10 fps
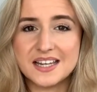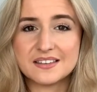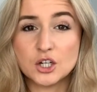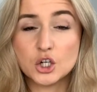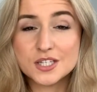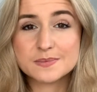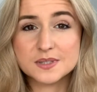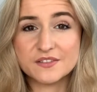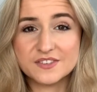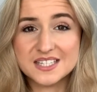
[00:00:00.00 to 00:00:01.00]
cusps
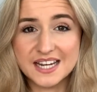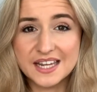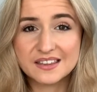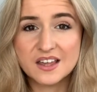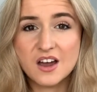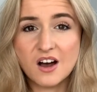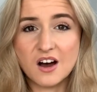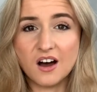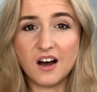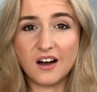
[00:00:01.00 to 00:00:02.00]
of the teeth
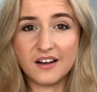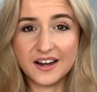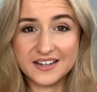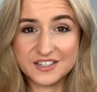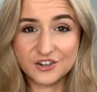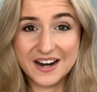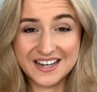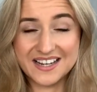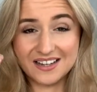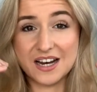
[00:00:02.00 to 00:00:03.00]
are
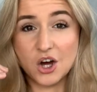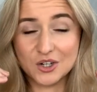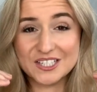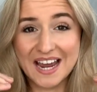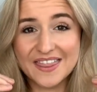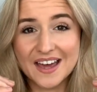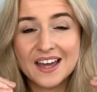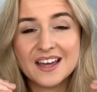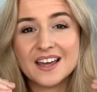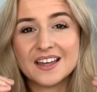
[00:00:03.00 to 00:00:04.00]
locked together,
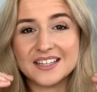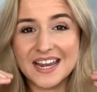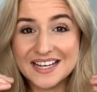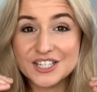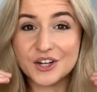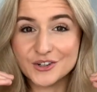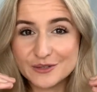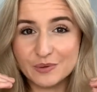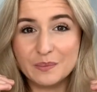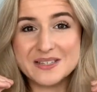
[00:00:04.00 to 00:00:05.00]
the
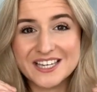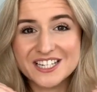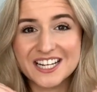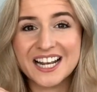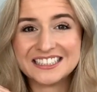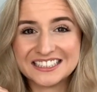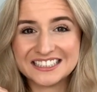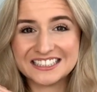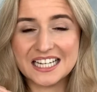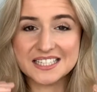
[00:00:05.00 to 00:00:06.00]
intercuspal position,
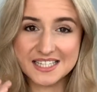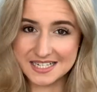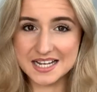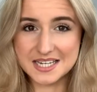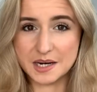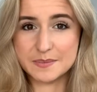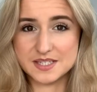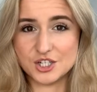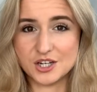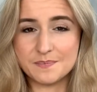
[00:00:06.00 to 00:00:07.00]
that's a static
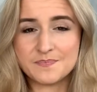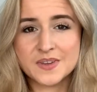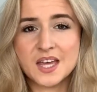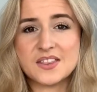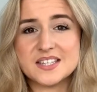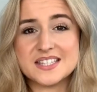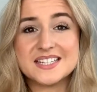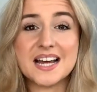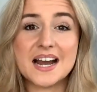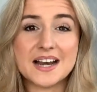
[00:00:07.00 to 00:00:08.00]
position. There's the
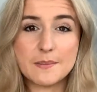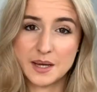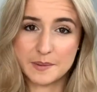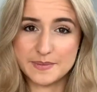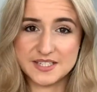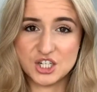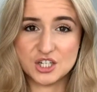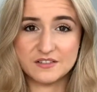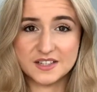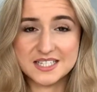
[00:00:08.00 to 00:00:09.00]
dynamic position
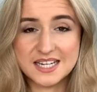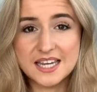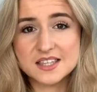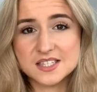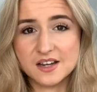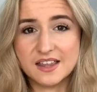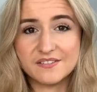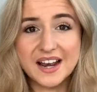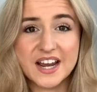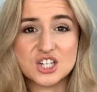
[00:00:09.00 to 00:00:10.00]
of the teeth, so their
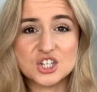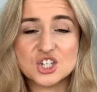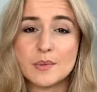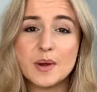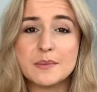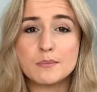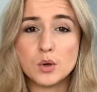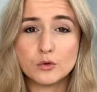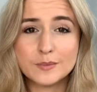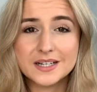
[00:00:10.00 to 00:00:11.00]
relationship in
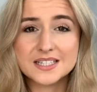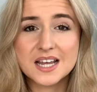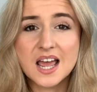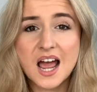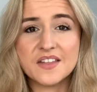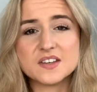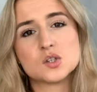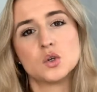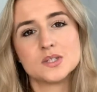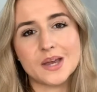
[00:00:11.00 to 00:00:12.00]
movement, and there's
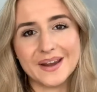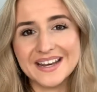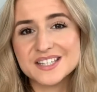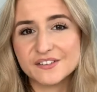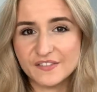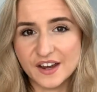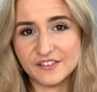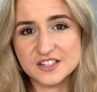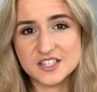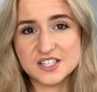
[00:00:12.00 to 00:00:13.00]
also
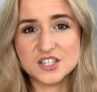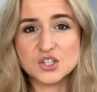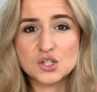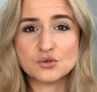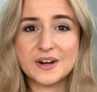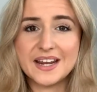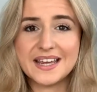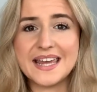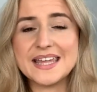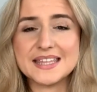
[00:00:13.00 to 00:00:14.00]
interferences. So there's three
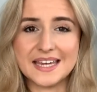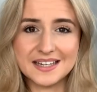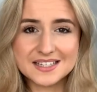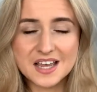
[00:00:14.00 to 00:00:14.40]
key things